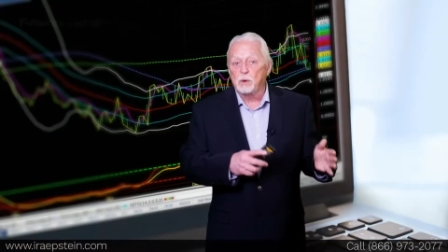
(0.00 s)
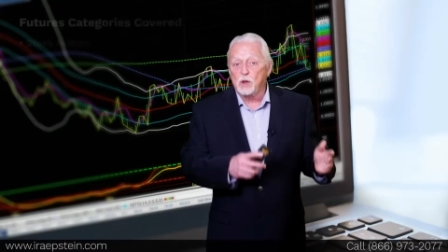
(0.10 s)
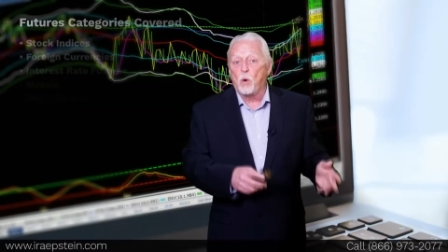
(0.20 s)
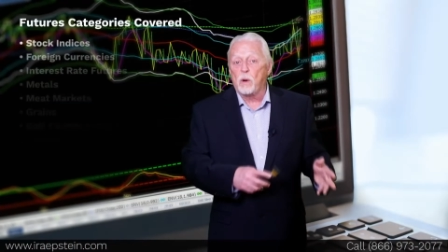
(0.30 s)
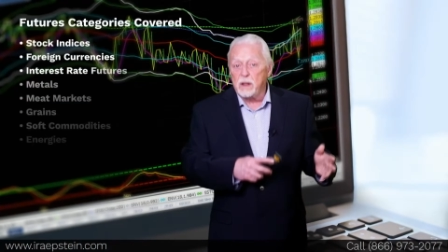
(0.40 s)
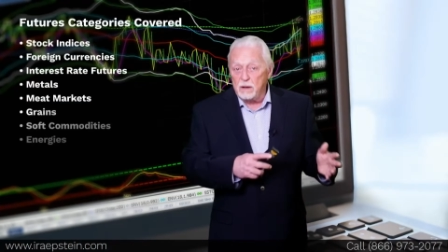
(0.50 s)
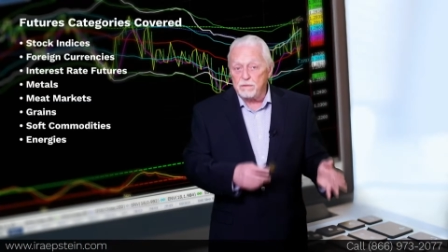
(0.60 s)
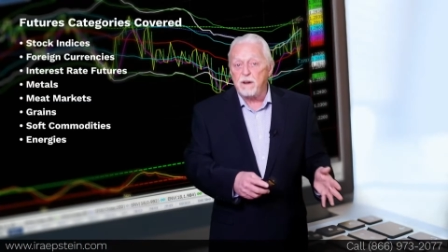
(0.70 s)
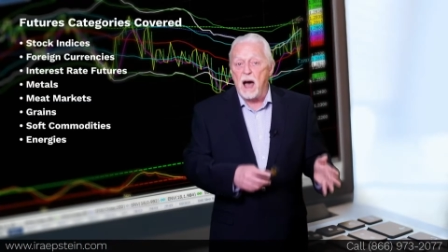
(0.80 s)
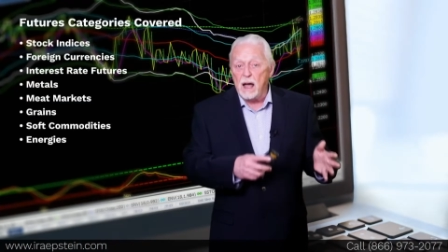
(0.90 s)
recording at
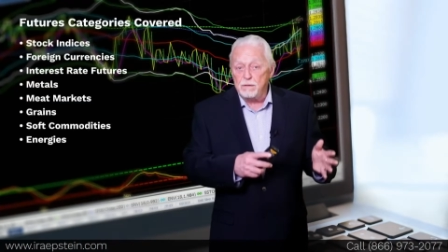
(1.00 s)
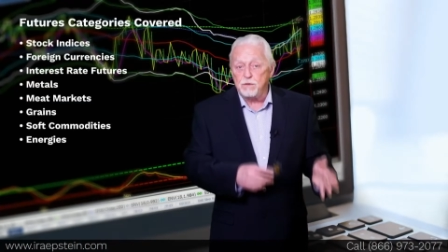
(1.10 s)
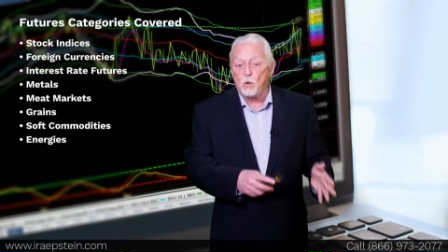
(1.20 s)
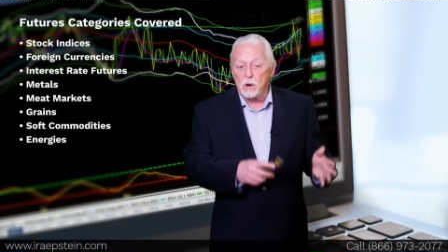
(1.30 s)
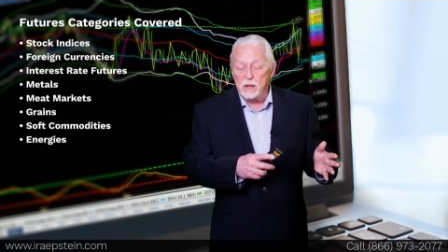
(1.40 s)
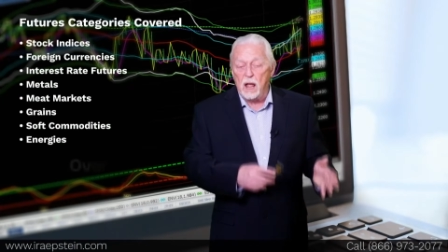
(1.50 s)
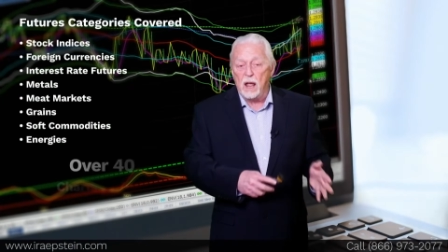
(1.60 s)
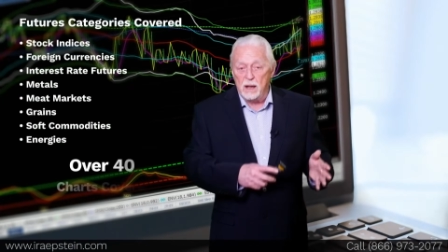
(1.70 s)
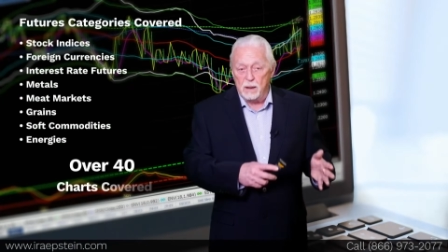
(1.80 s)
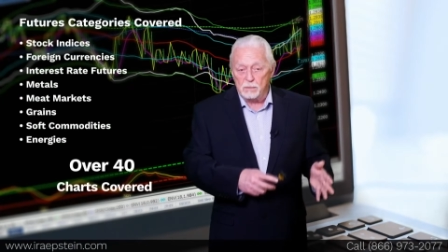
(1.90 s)
5.40
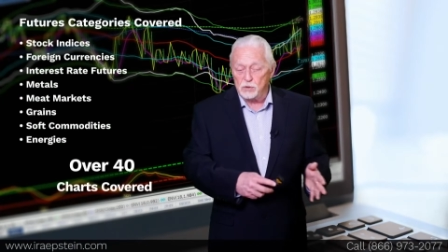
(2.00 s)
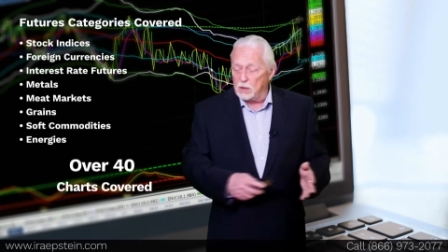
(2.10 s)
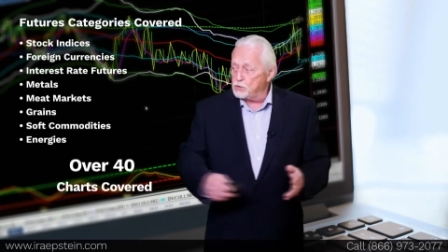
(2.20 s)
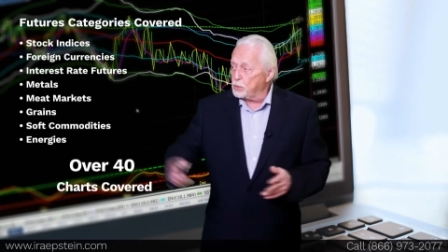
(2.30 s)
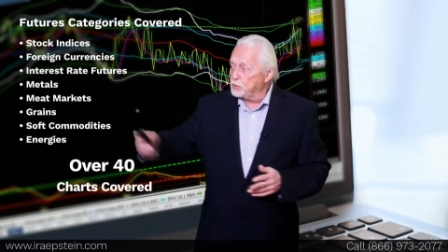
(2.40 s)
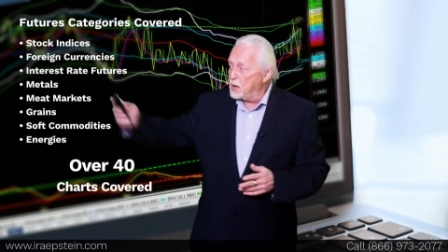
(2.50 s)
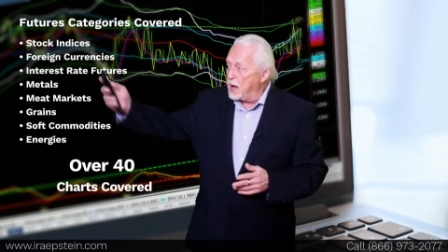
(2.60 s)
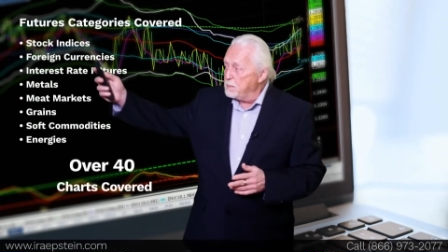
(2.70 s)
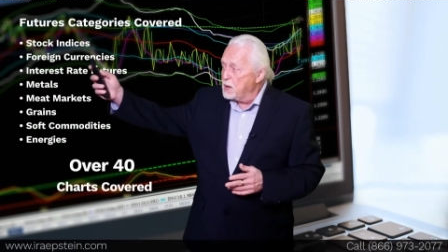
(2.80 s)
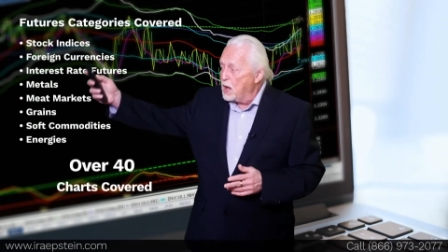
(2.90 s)
a.m. Central
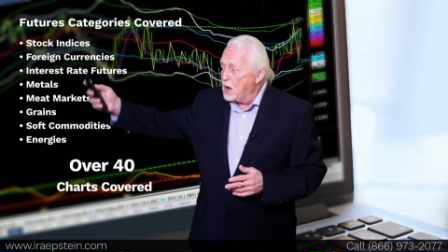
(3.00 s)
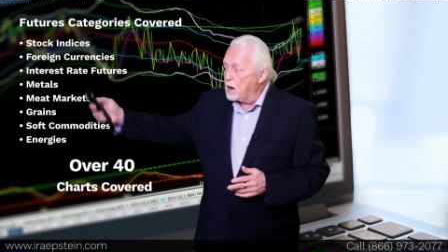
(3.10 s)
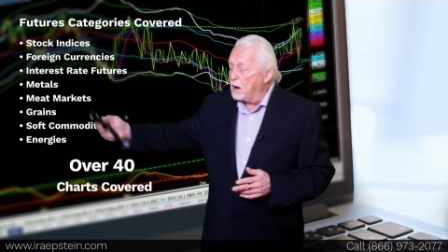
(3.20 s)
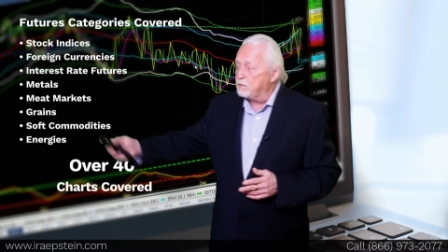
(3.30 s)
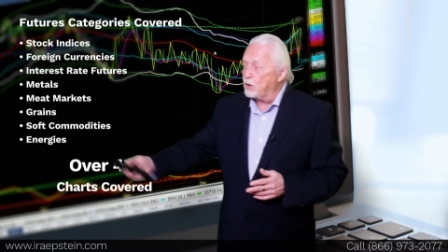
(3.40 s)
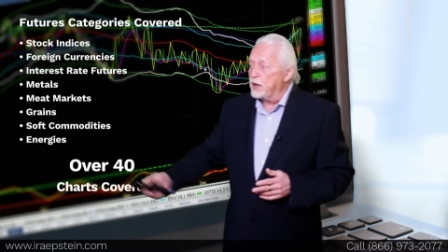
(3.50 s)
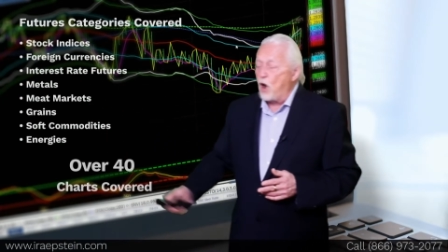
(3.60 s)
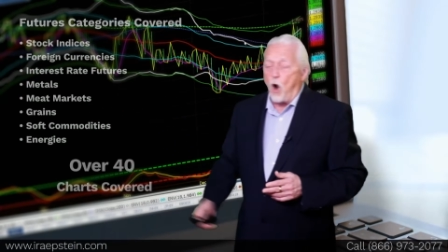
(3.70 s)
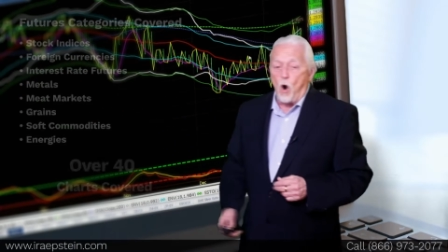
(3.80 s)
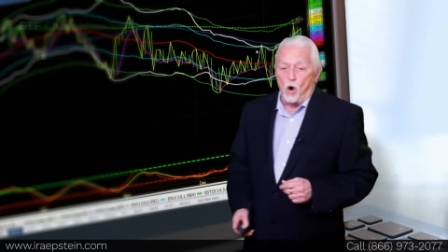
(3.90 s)
Time, covering
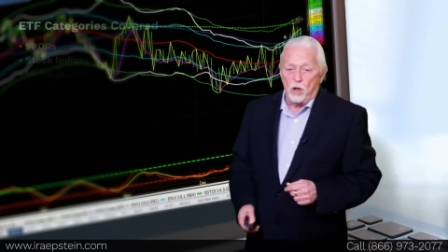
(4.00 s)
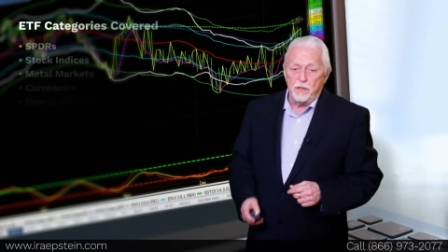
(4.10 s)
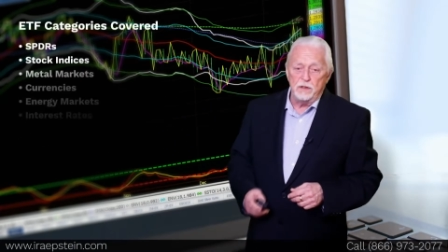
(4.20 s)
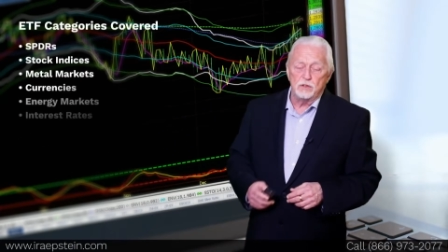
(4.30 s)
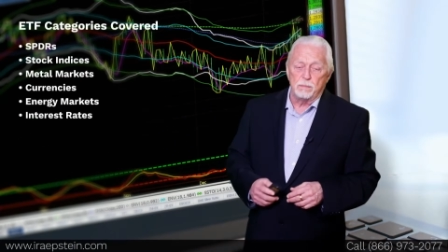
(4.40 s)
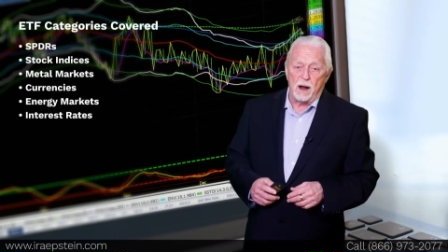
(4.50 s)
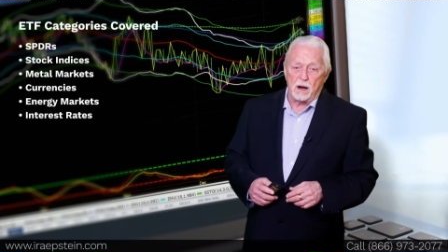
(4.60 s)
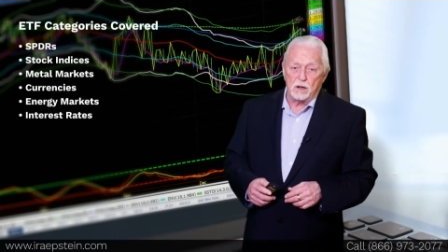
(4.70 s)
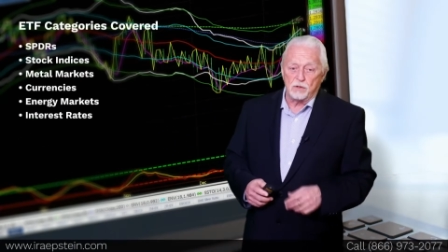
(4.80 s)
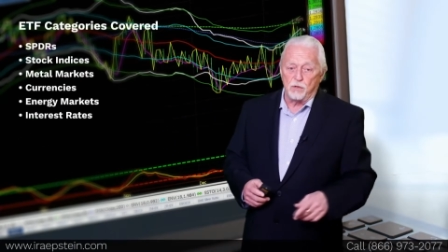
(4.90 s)
all these
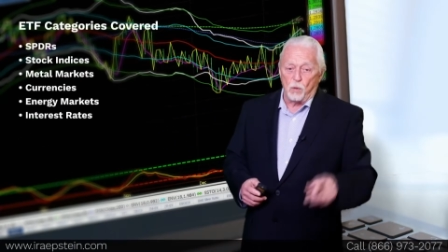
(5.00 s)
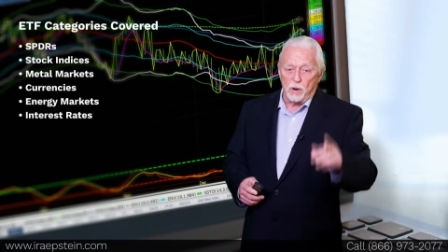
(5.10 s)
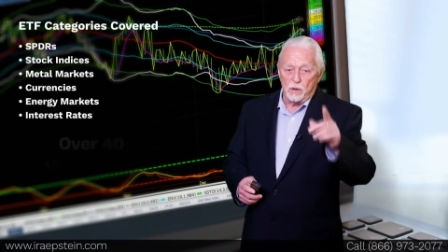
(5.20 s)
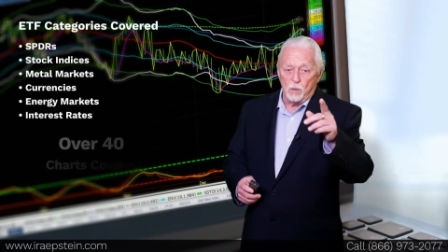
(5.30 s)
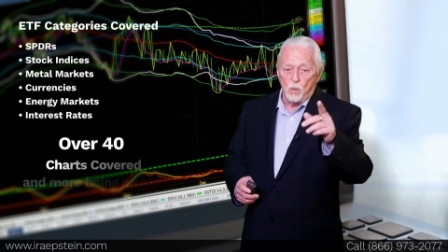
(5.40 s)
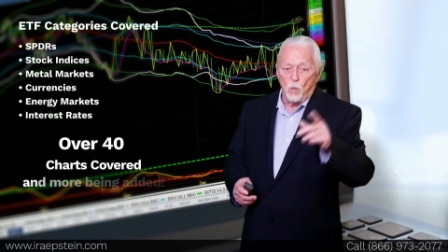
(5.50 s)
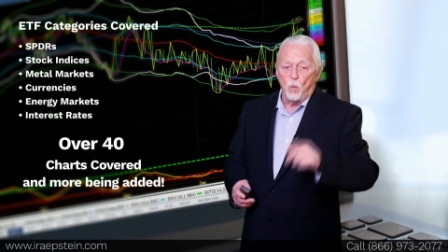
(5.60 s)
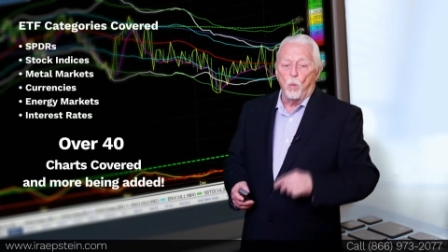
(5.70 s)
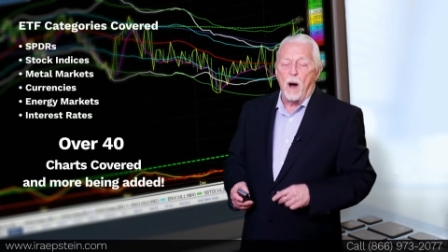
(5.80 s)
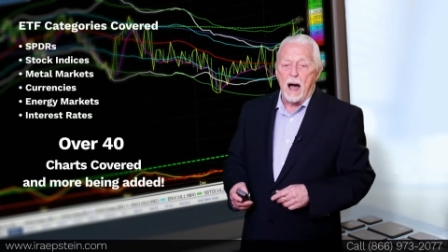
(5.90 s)
markets for you.
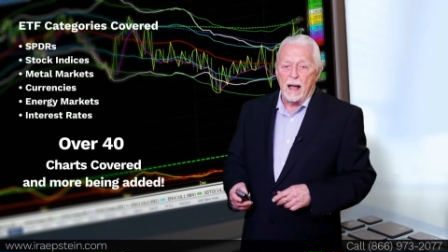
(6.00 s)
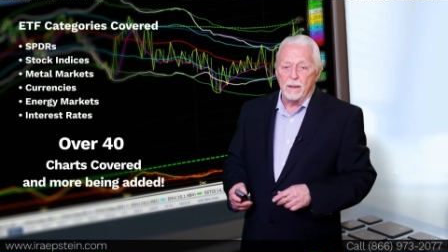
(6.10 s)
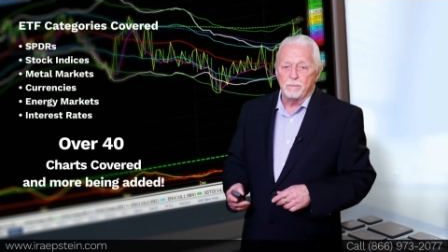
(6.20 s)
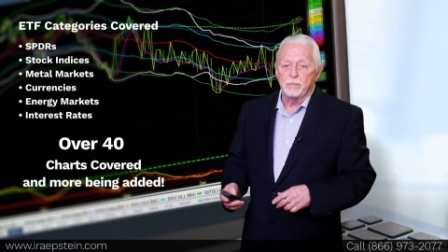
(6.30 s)
Why?